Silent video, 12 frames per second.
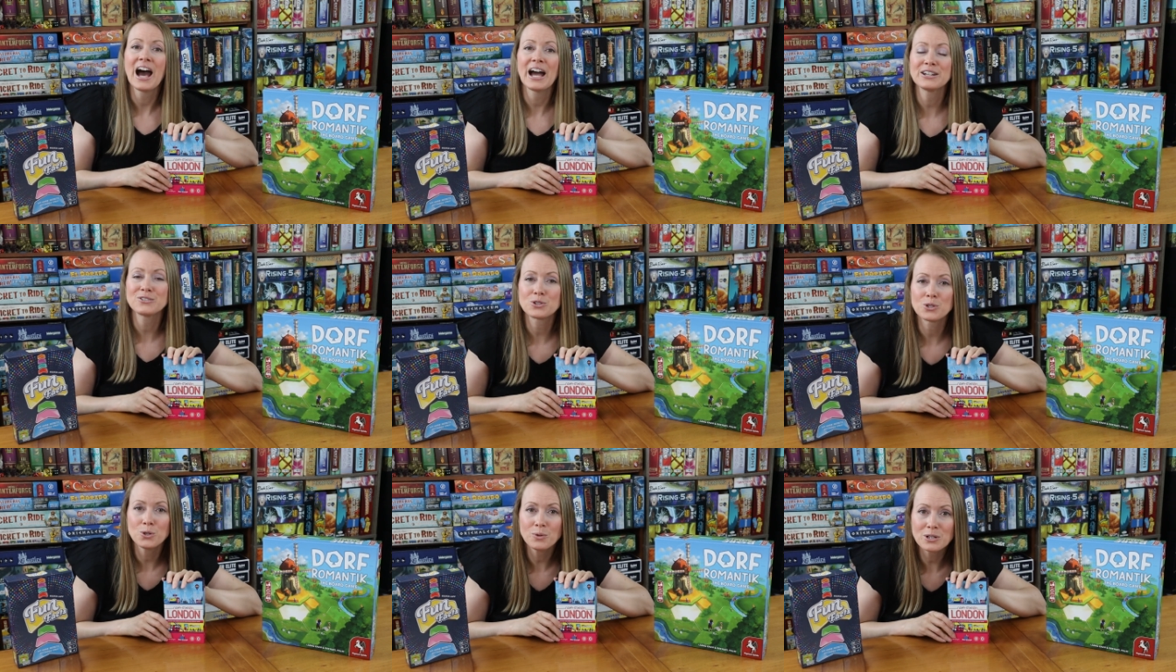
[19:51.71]
I
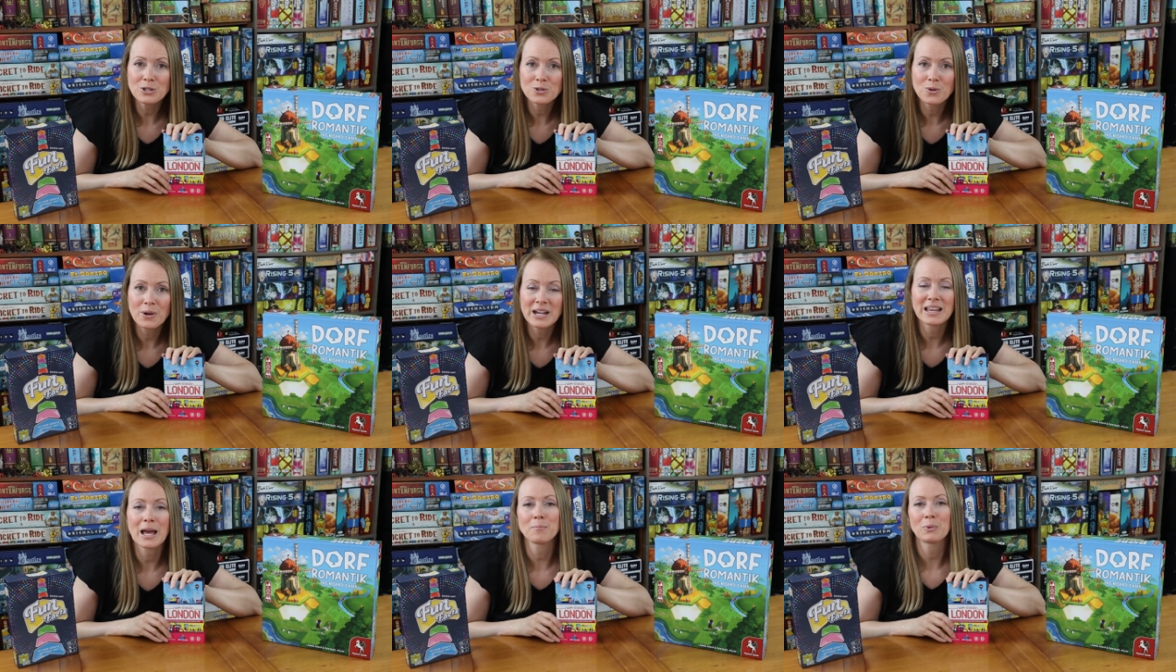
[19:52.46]
do
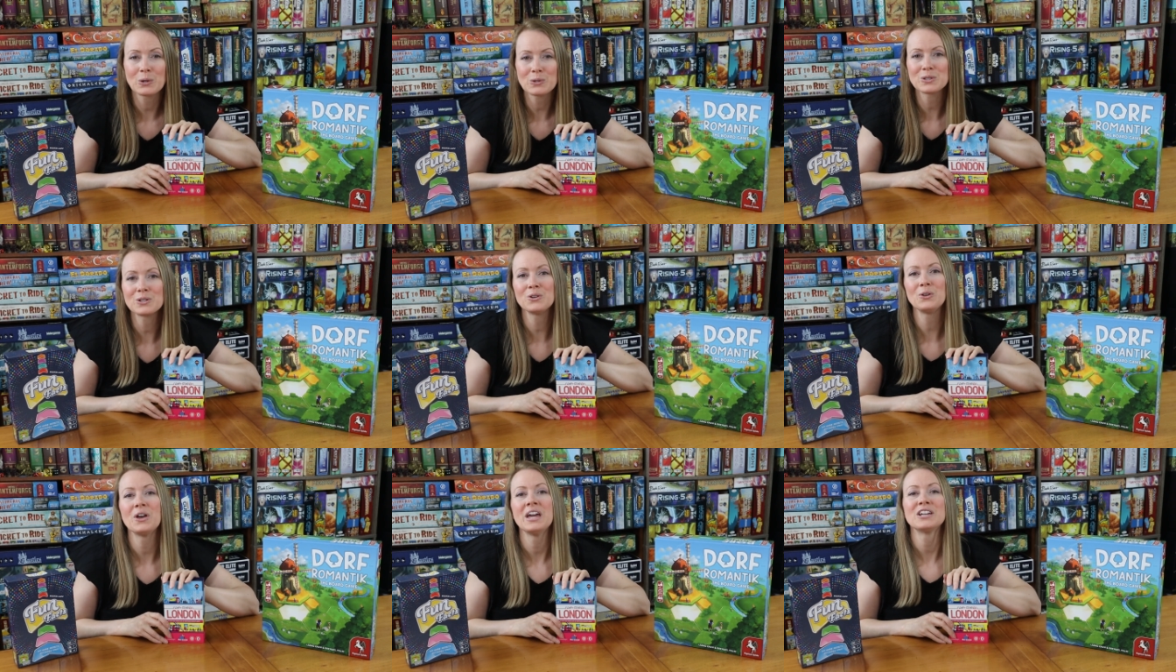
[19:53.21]
enjoy that
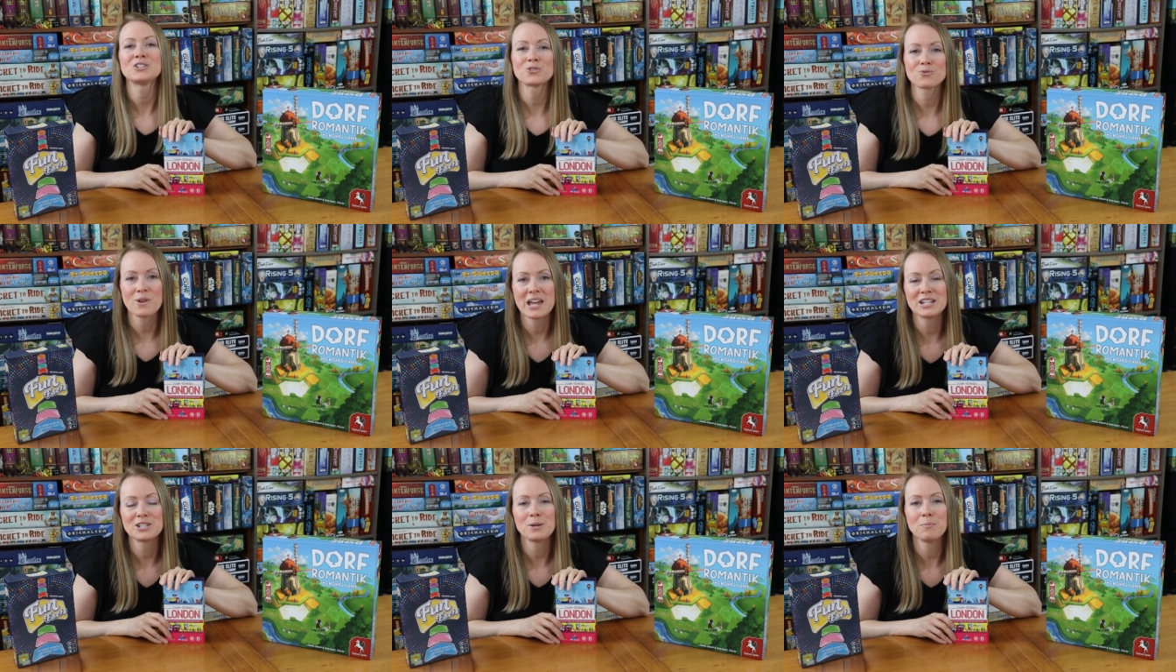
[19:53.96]
personal
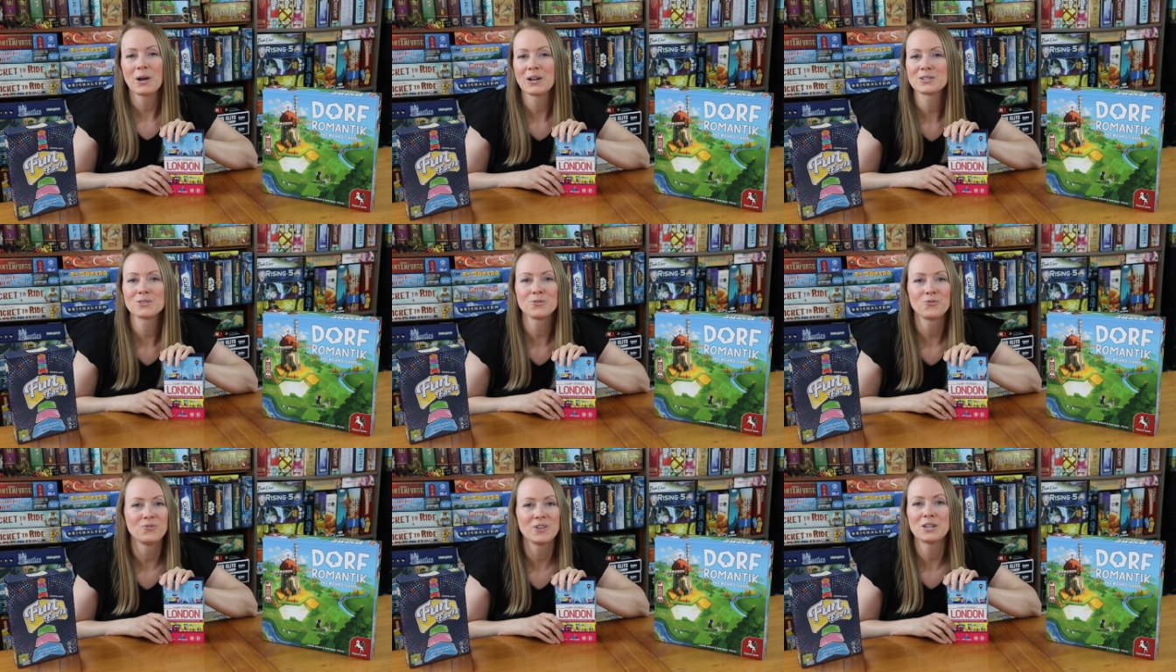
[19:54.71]
strategy puzzle
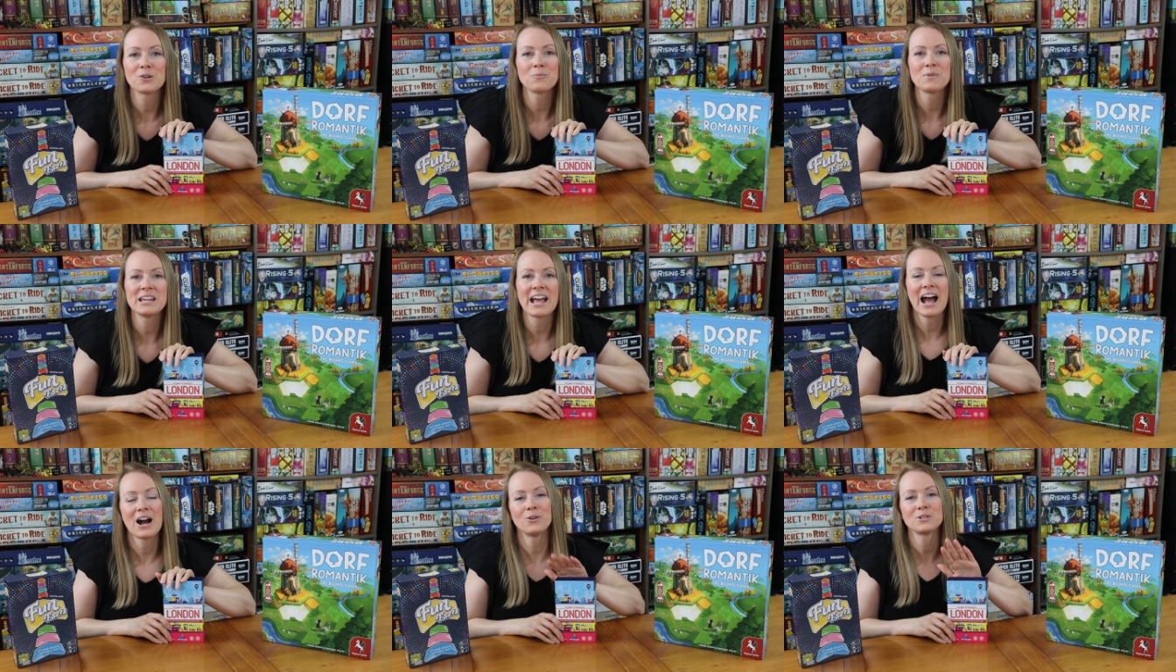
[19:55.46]
figure me
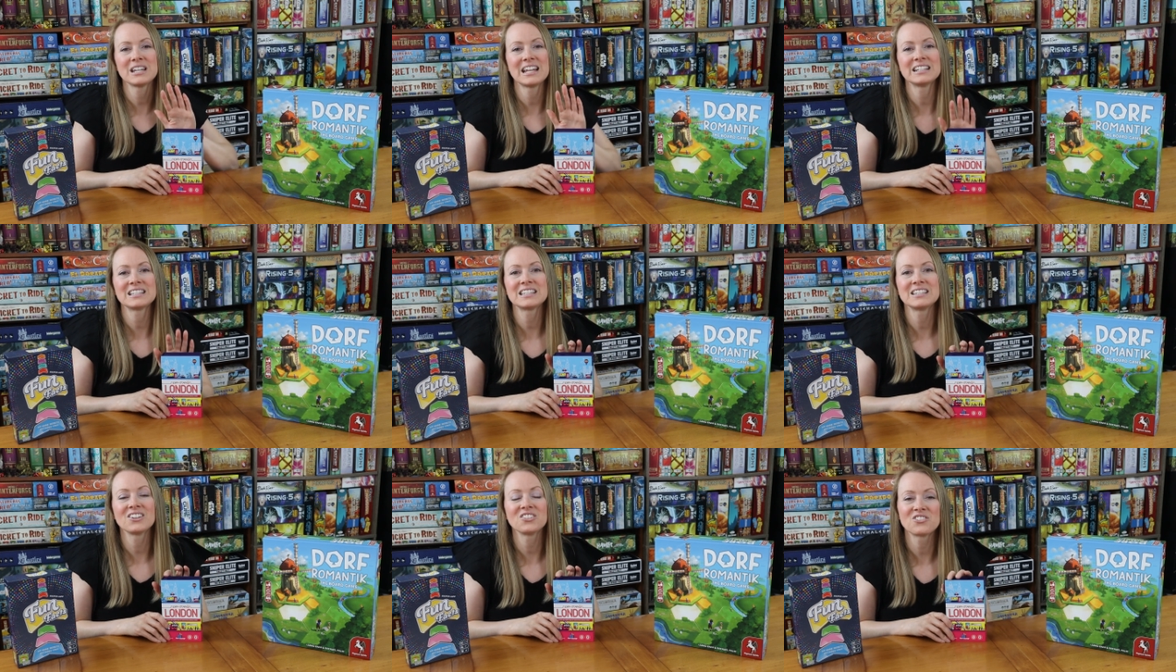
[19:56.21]
out, and it's
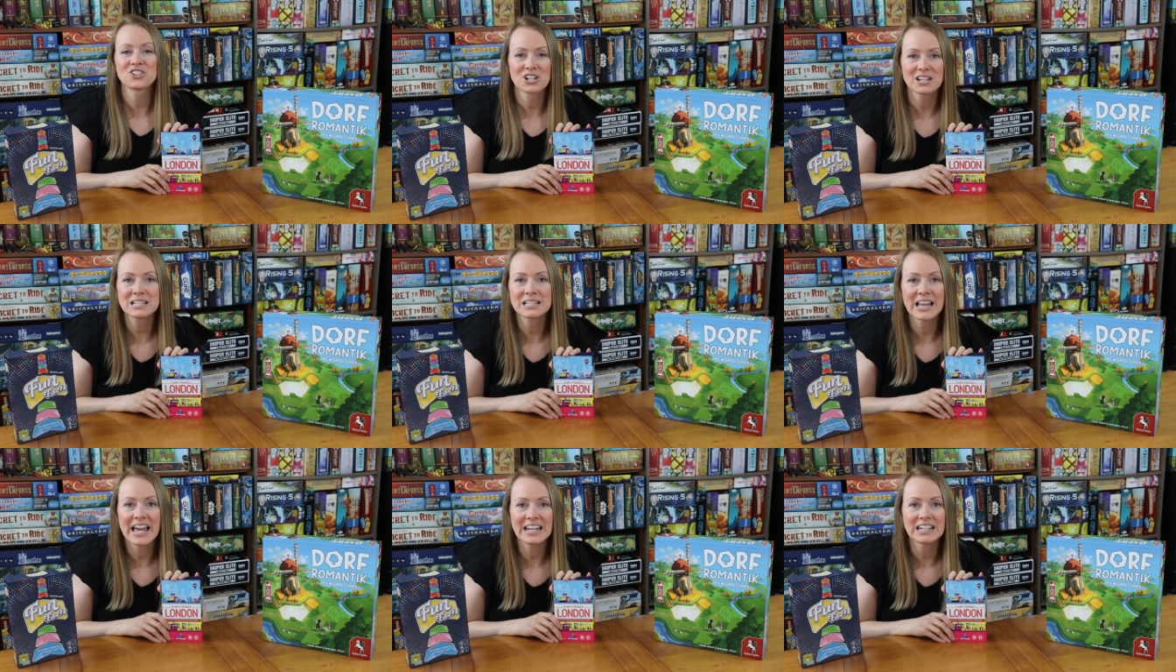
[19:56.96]
still just
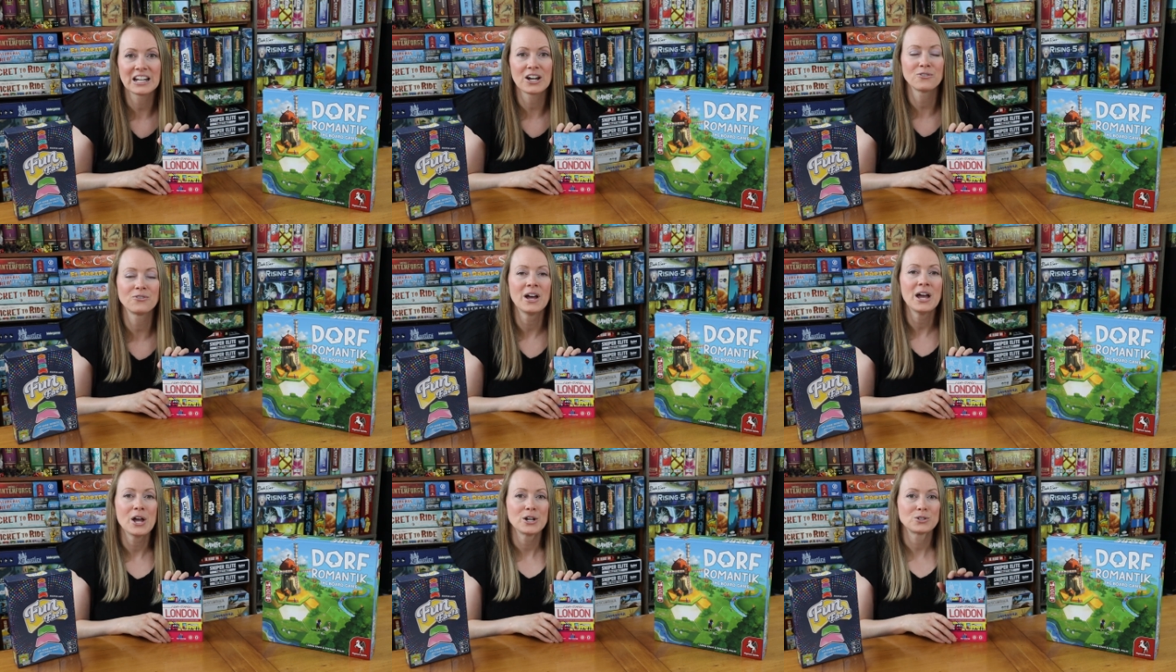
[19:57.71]
light enough
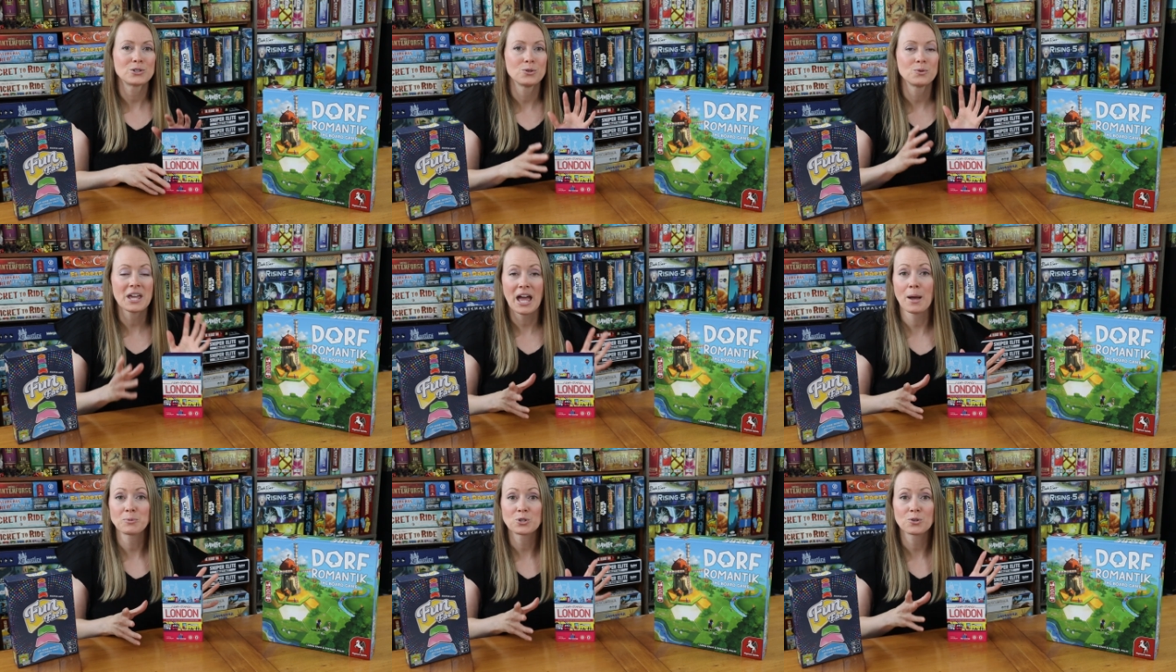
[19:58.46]
to
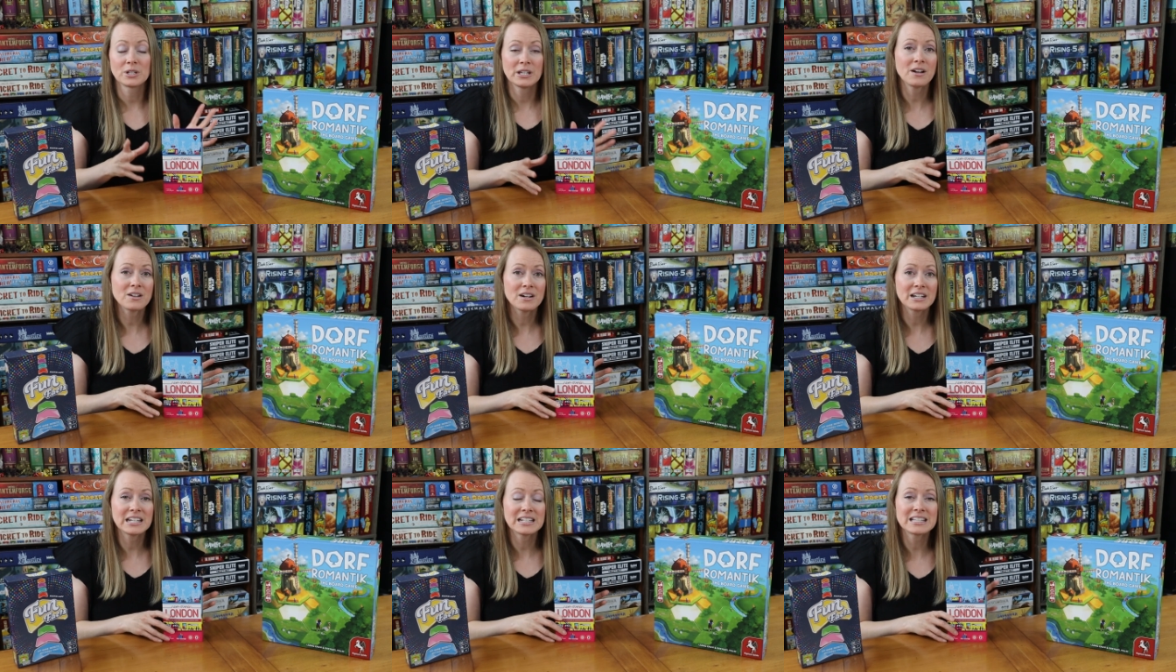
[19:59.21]
capture young
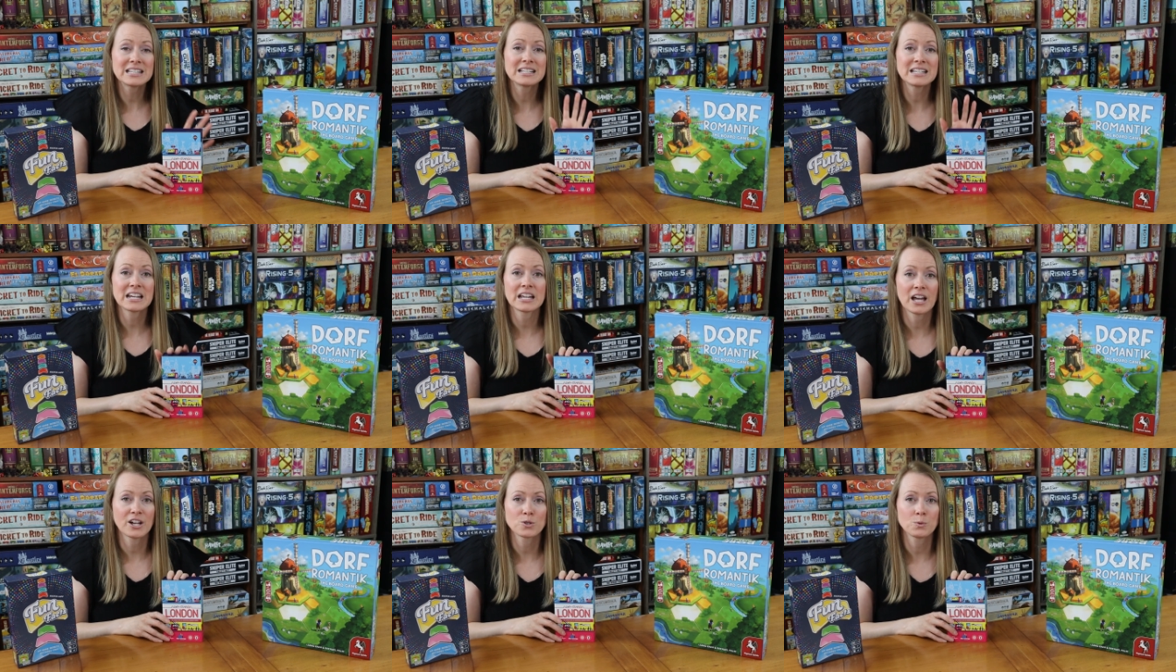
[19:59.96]
audiences and
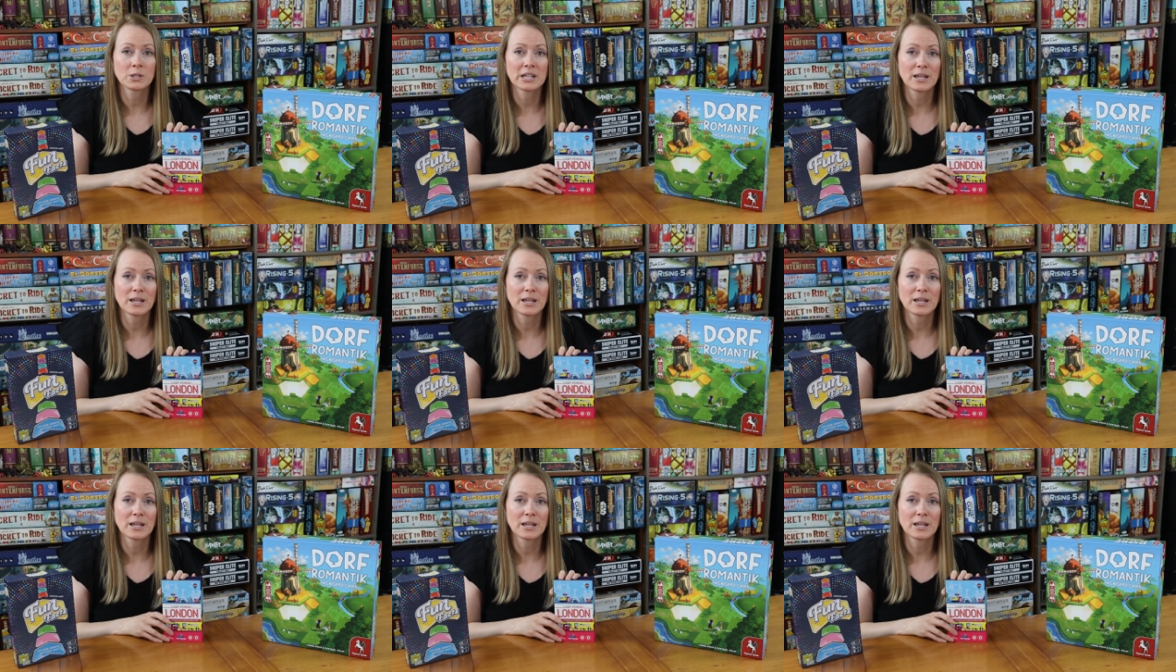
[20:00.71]
casual